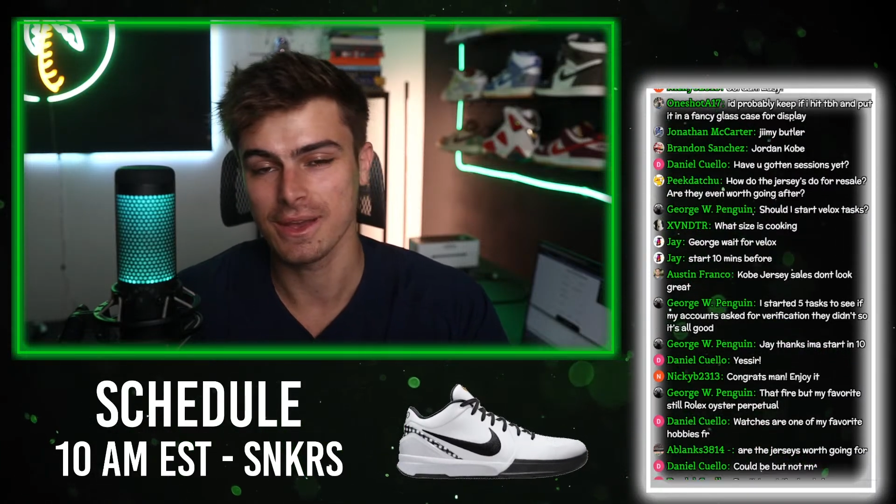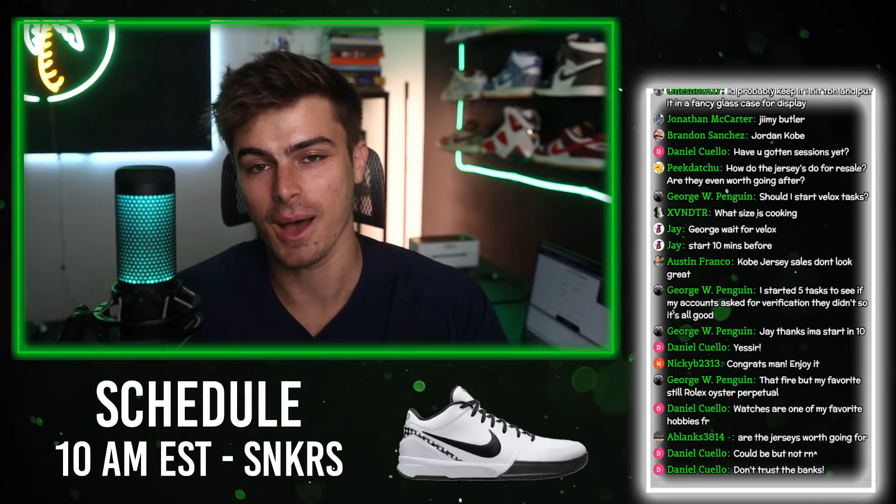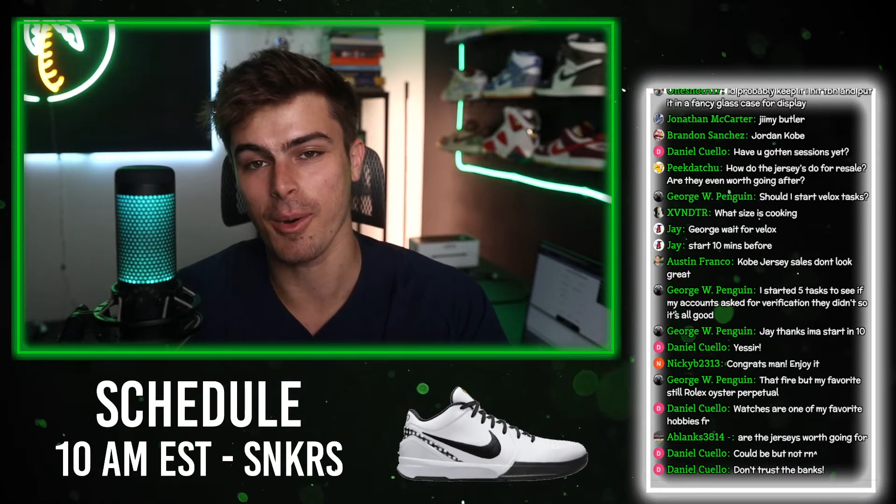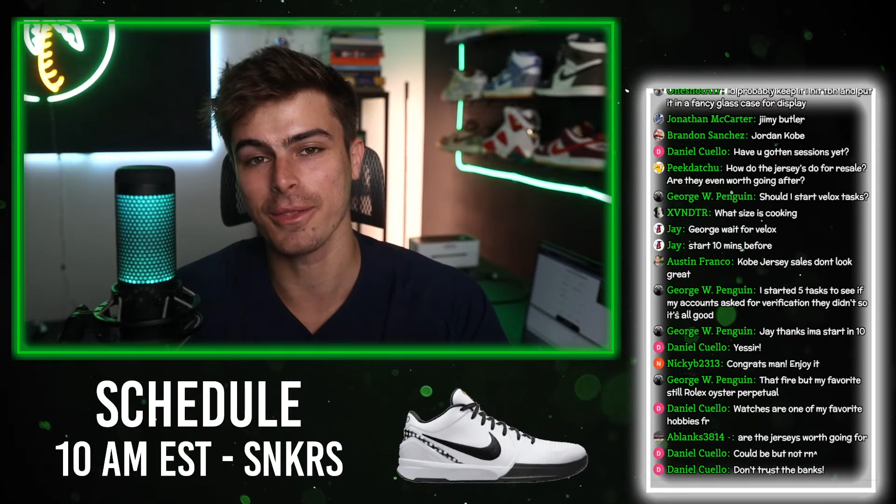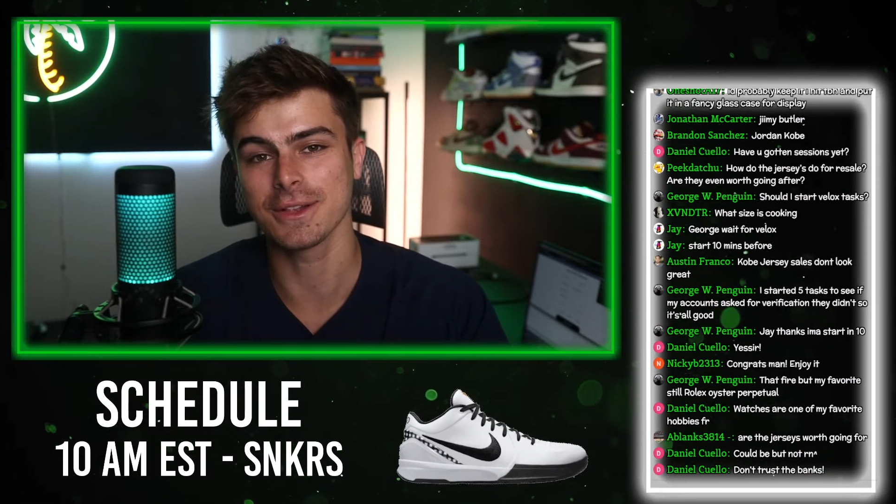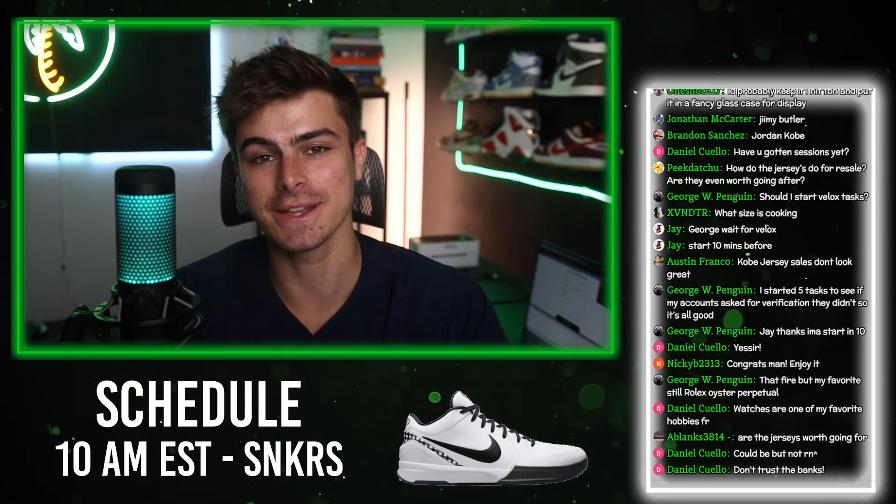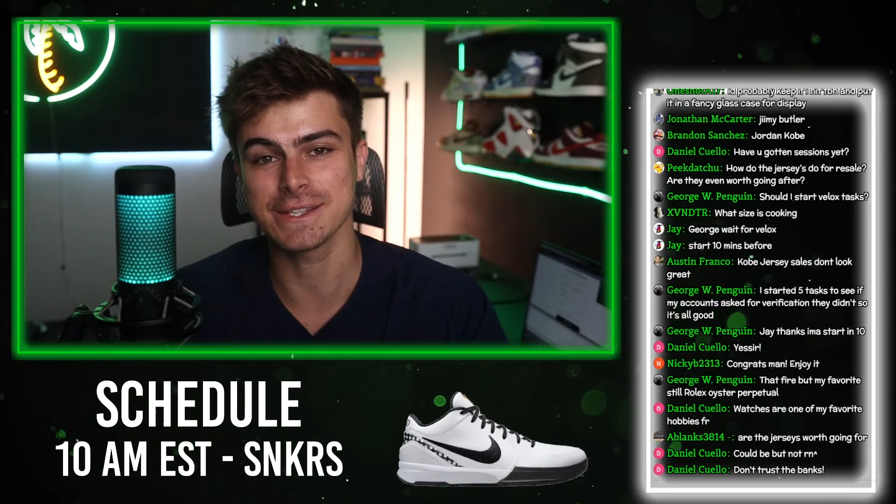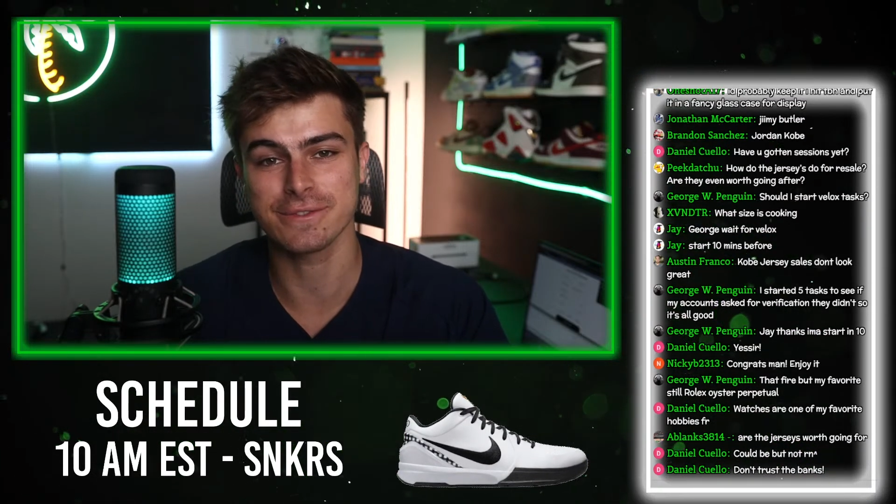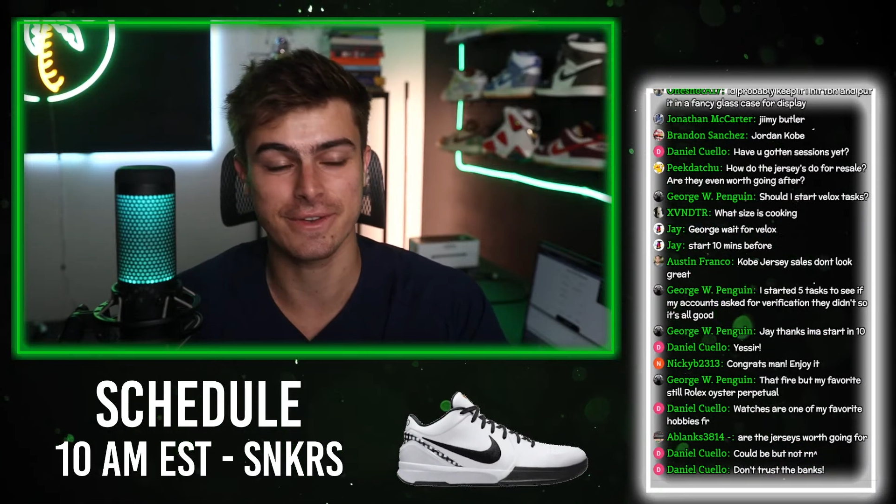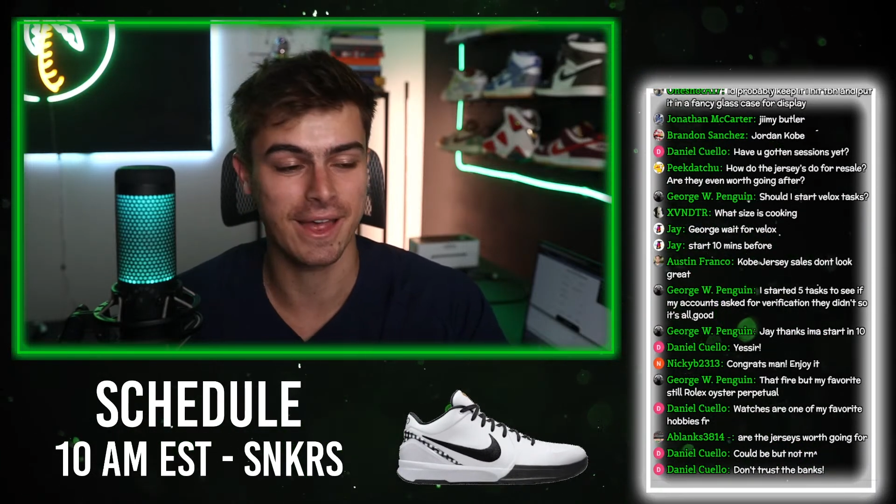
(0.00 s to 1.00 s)
I'm on the
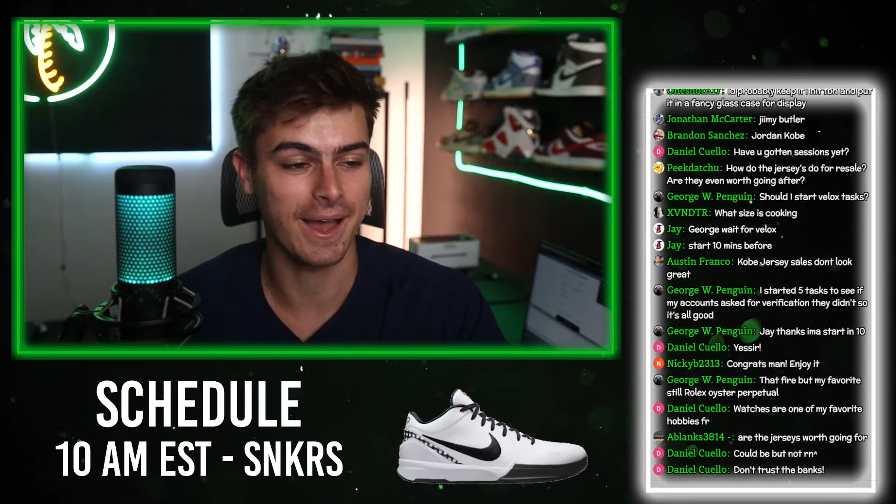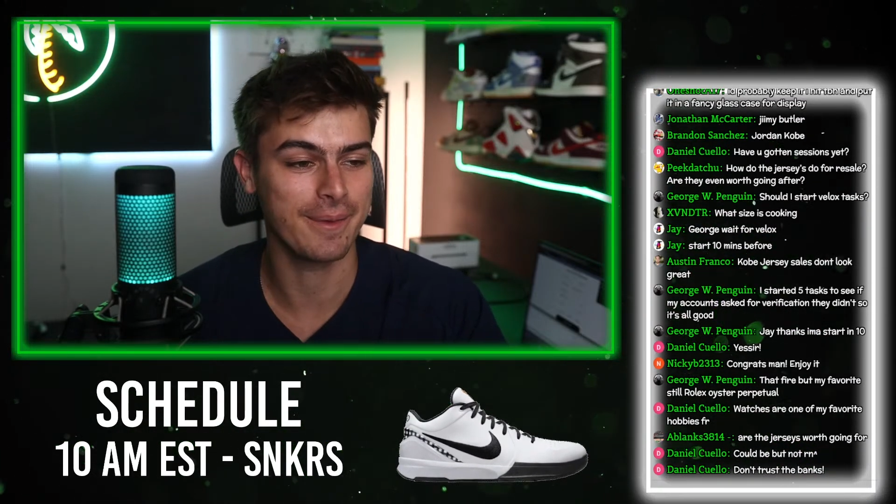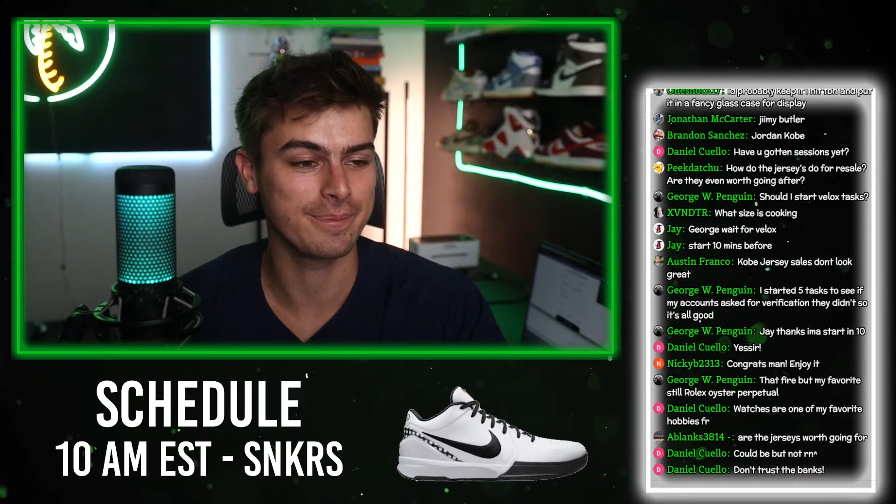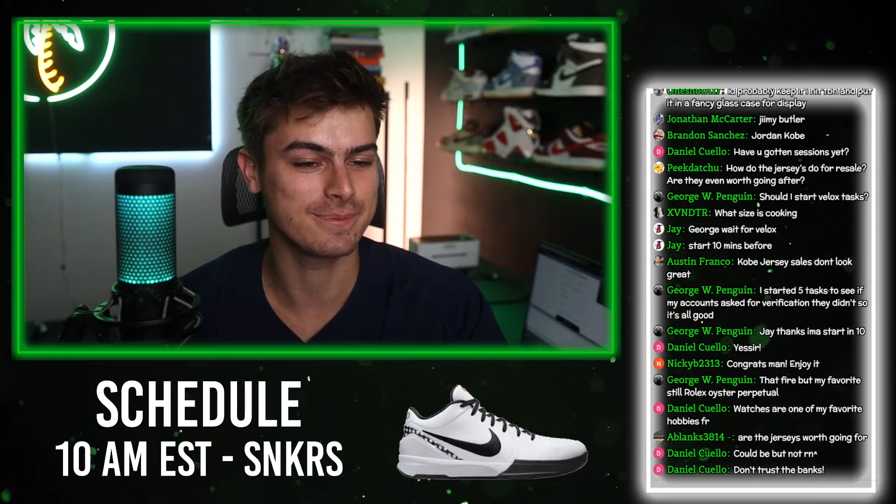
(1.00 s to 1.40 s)
list for that.